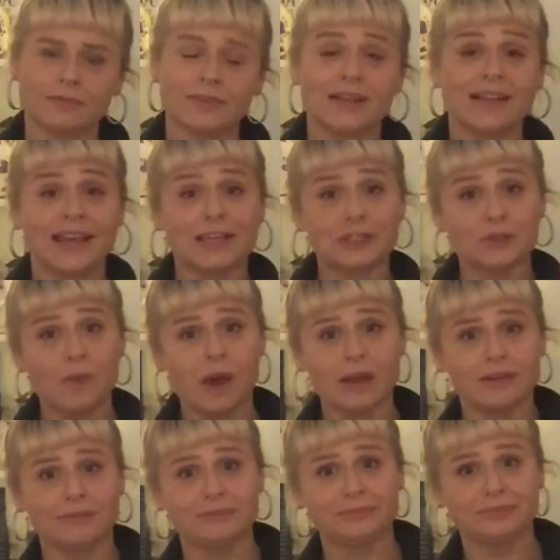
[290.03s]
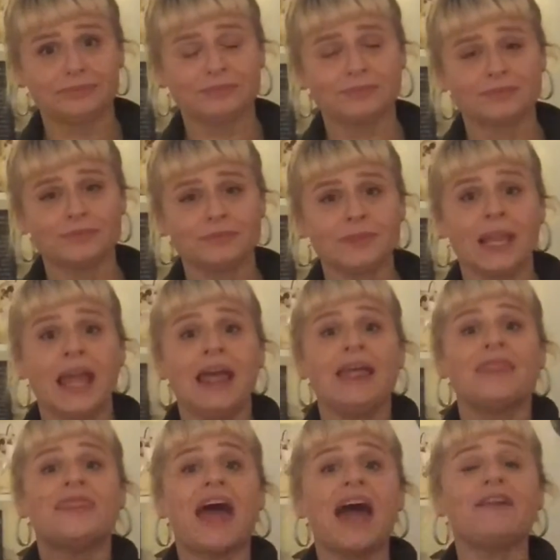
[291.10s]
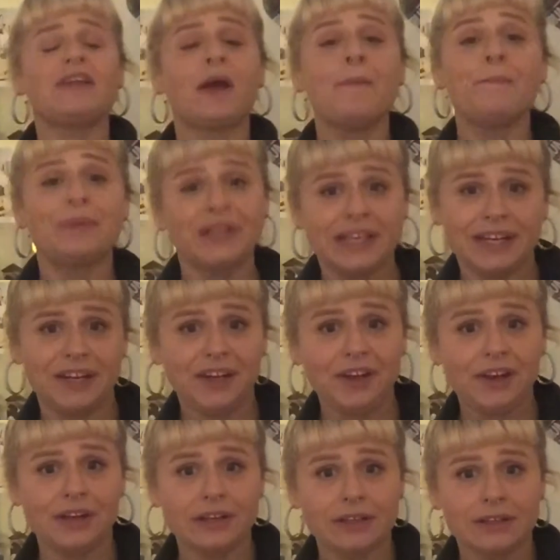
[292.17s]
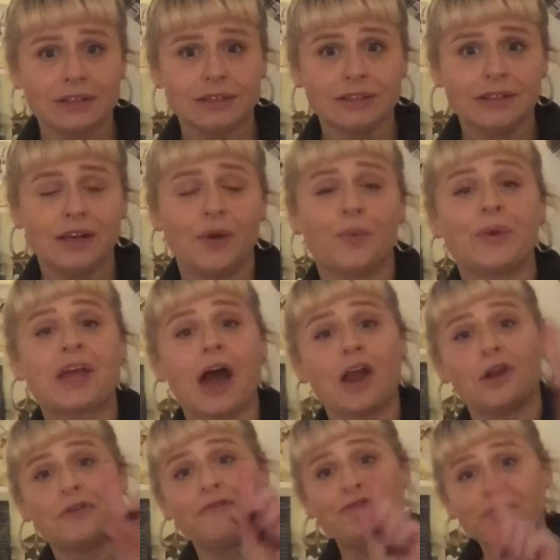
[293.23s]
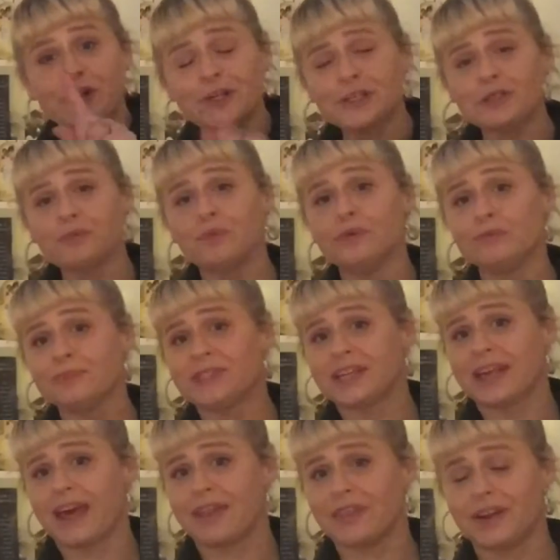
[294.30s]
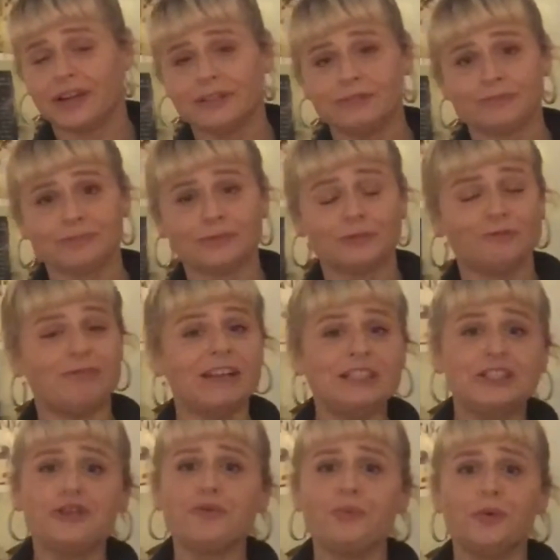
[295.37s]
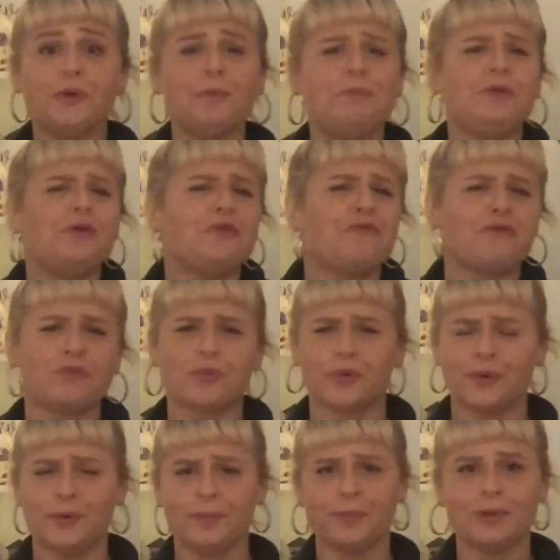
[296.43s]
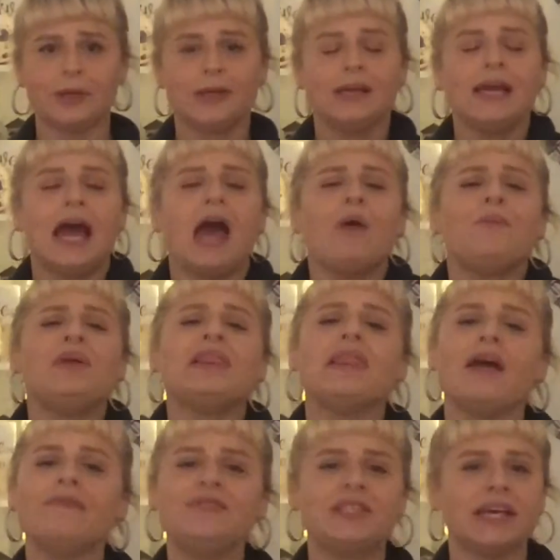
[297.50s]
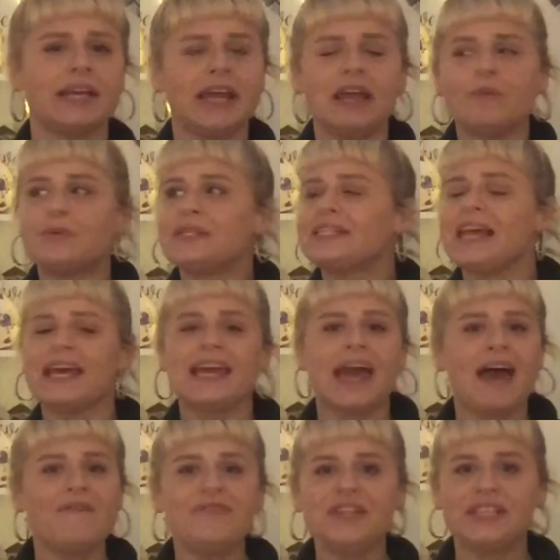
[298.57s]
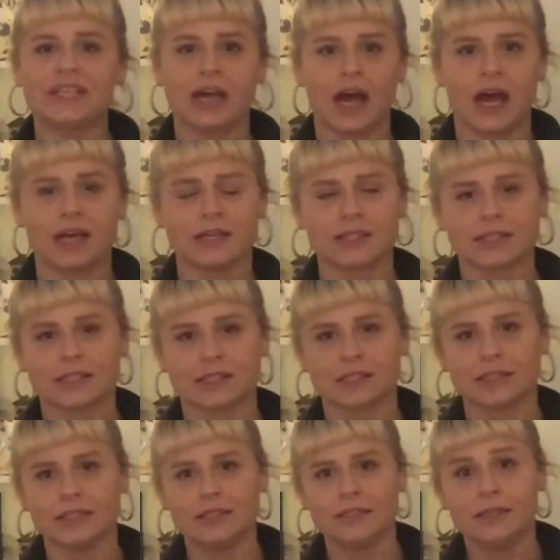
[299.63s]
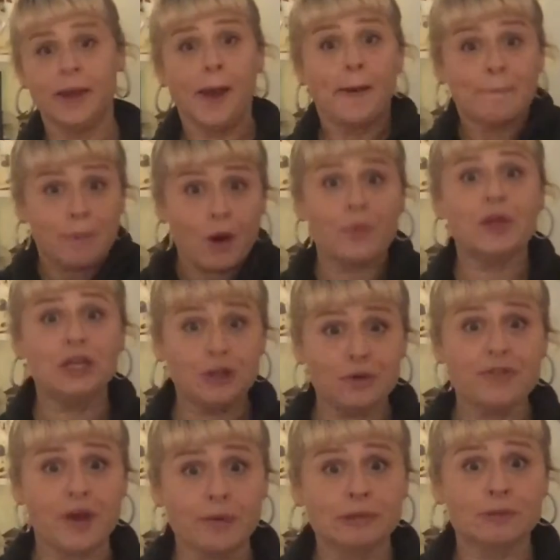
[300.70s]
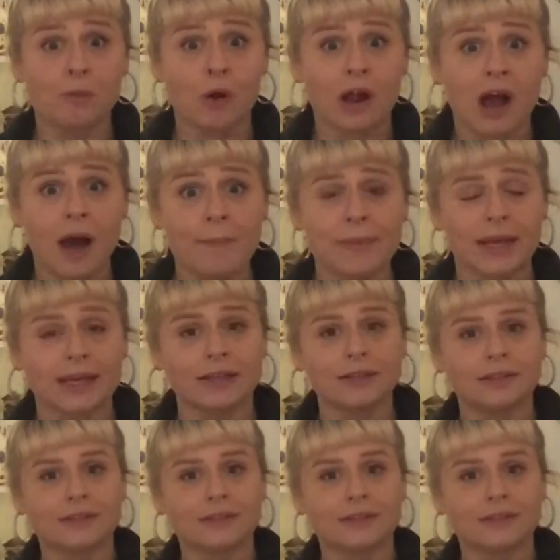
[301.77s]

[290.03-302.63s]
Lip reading: Guess what? That completed, we got our first room together. Rented a room, beautiful room. And we loved it. It was like heaven to us. But we knew there was more coming.